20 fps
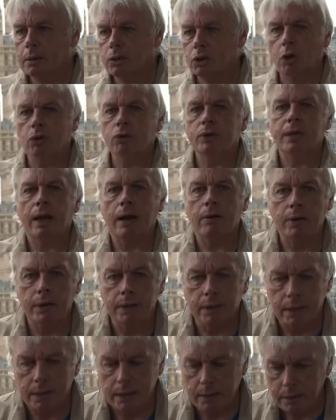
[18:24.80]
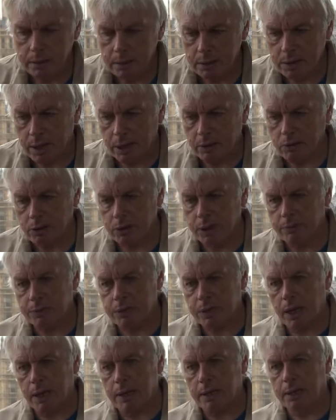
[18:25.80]
John Kerry, the Secretary of
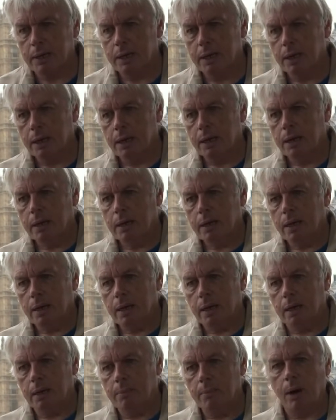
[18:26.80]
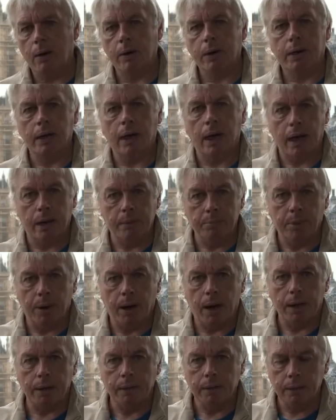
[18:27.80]
State in America, and
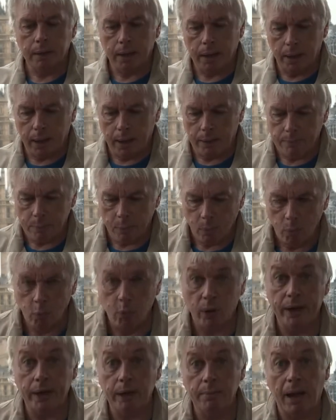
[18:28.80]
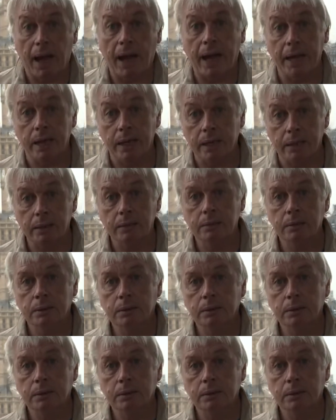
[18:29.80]
by William Hague,